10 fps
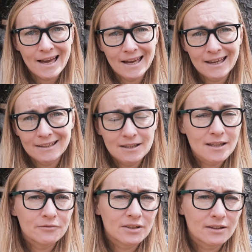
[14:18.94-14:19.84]
And
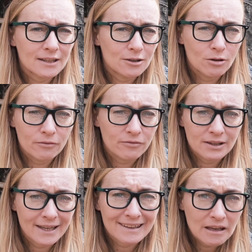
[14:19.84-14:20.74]
after that, you don't
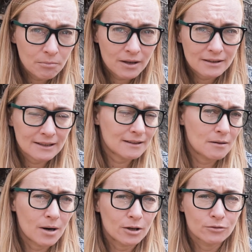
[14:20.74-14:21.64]
feel like keeping that
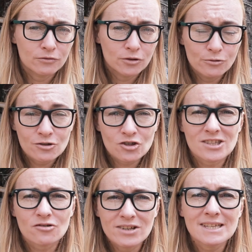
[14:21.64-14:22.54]
amount of tools,
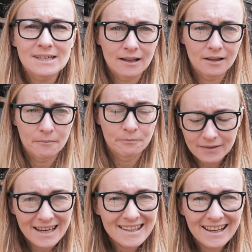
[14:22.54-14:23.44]
just resell them.
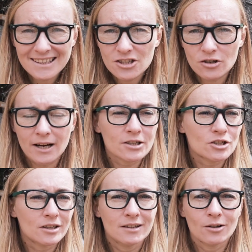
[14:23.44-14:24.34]
Any
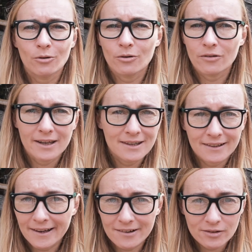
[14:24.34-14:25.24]
construction or any
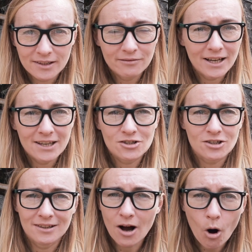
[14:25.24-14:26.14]
like
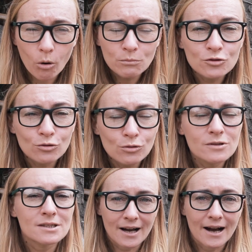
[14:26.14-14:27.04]
renovation home
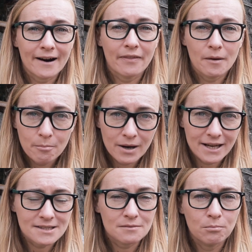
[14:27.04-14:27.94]
tools are the
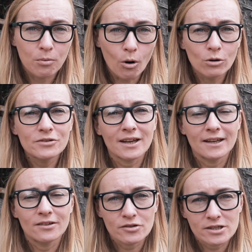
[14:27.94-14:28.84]
best bought
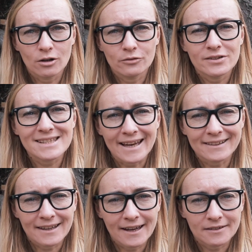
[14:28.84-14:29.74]
and resold
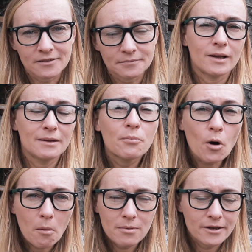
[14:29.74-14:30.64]
secondhand. And
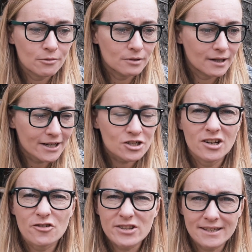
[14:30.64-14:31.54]
probably you will
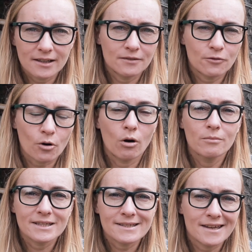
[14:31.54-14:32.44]
actually resell it for
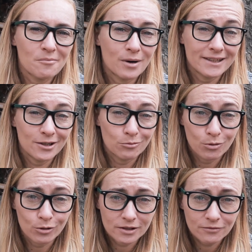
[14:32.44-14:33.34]
almost the same money you
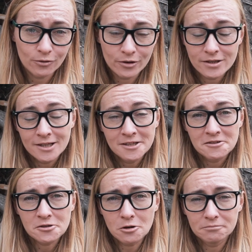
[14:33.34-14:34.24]
bought it for.
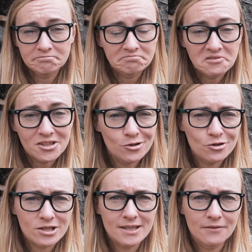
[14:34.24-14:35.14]
So you
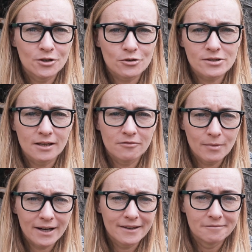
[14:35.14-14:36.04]
just saved yourself
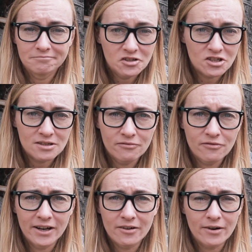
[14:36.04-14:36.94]
money. It's just a
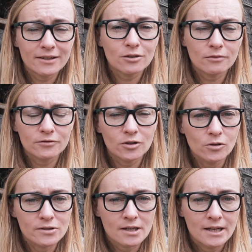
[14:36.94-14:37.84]
free rental of
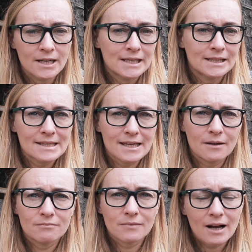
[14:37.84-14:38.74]
tools. The
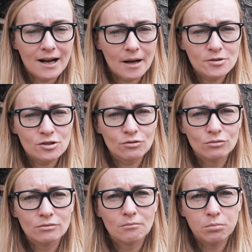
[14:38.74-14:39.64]
same comes
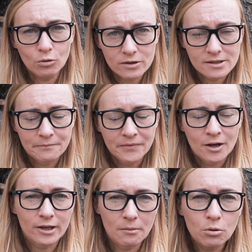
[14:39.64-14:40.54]
to books.
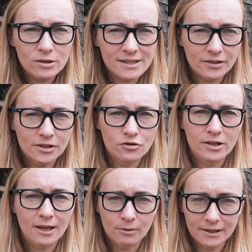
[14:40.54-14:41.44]
Okay, books are the
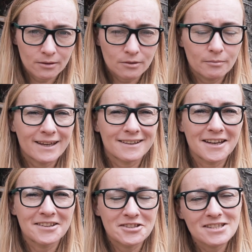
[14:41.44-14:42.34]
tricky one. I will make
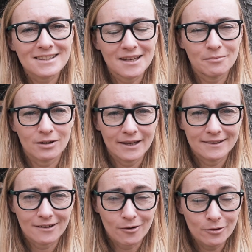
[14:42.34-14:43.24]
another disclaimer
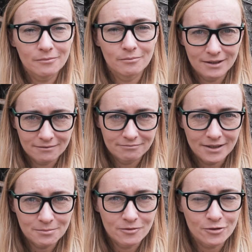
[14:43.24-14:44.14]
later on, but
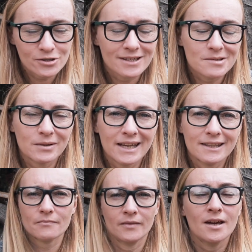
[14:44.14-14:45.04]
let me first
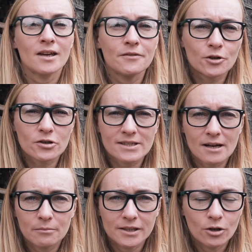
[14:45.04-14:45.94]
explain. If you are
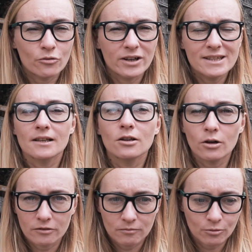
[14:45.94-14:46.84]
somebody who reads a
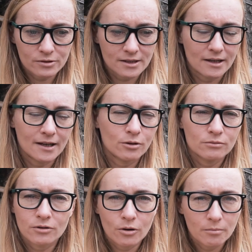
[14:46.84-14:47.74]
lot of books, I
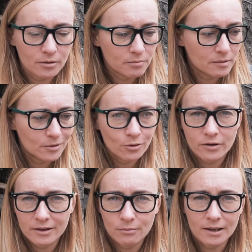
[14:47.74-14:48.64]
don't talk about people who
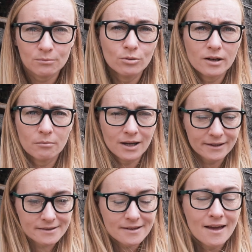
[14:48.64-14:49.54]
read one book a
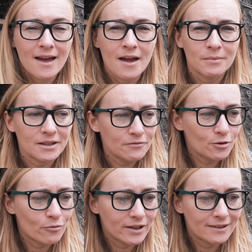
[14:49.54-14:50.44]
month, but if
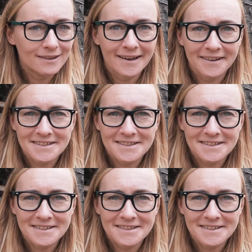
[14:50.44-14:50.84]
you read like